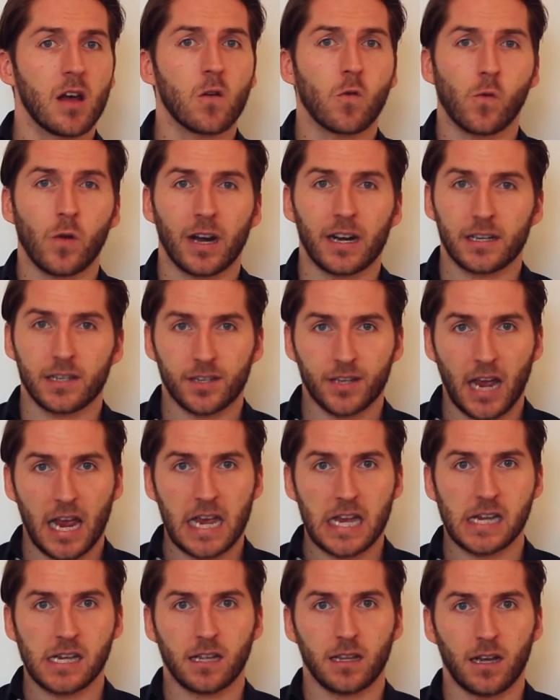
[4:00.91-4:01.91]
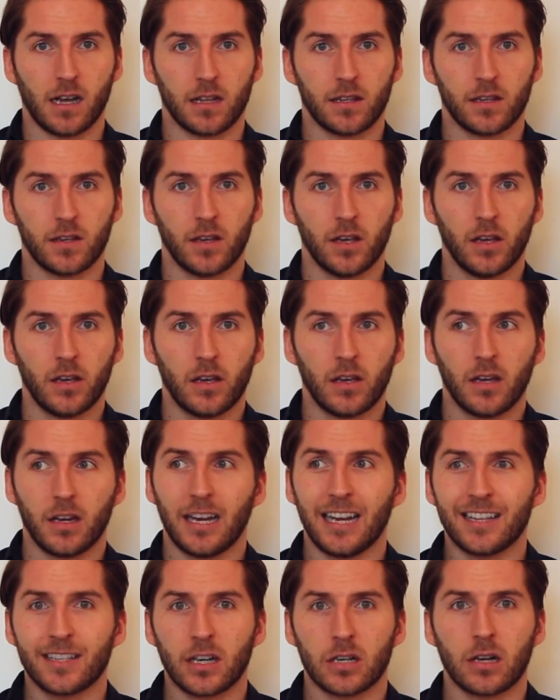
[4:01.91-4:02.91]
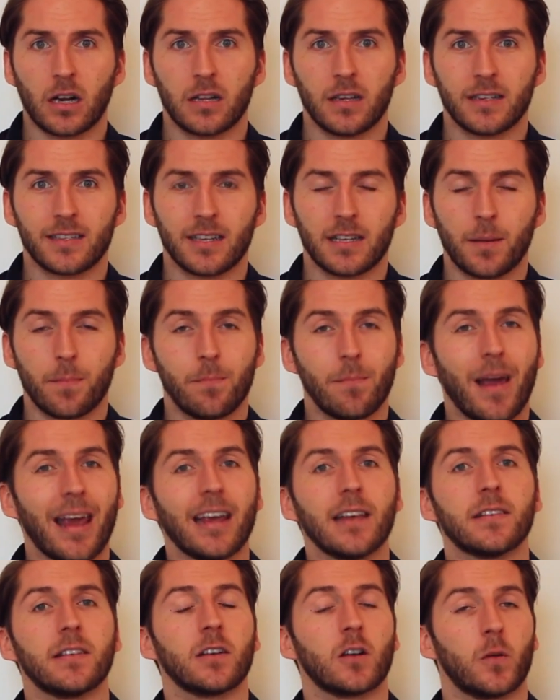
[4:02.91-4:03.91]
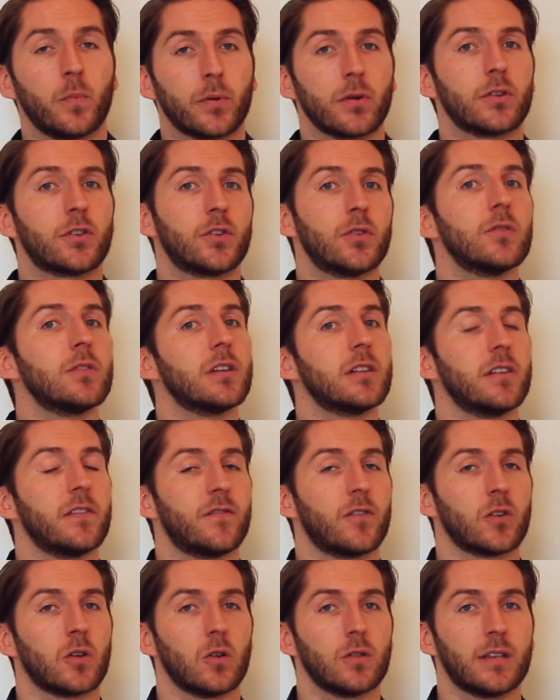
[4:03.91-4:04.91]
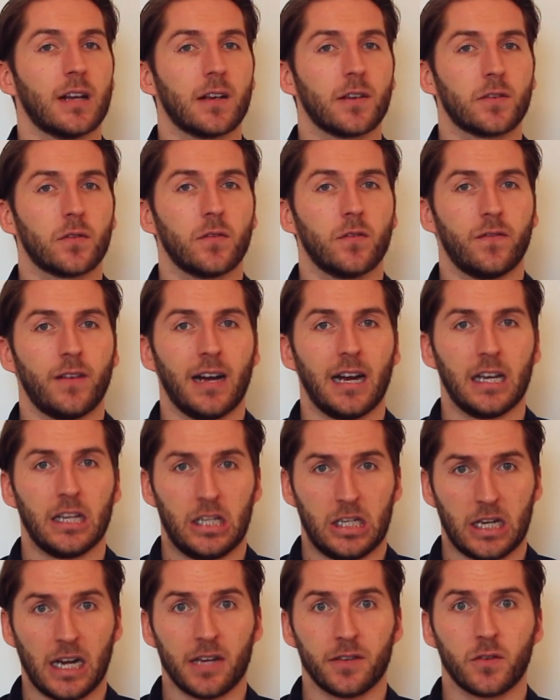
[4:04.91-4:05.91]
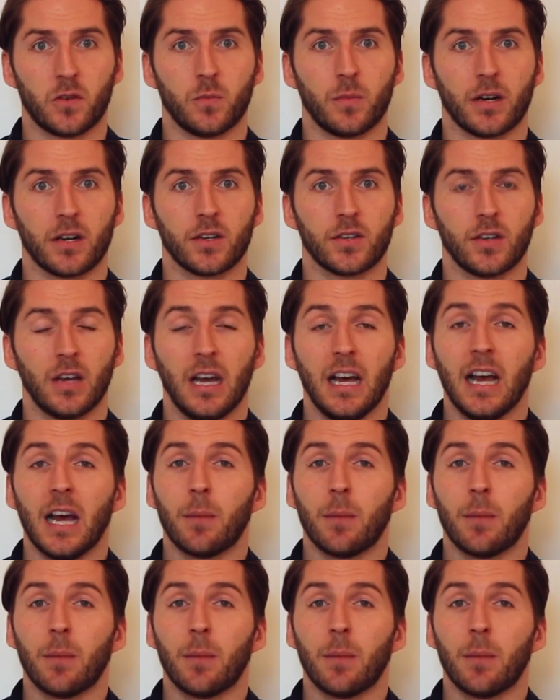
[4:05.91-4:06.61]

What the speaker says: We are saying that internet is an amazing opportunity for hotels to find customers,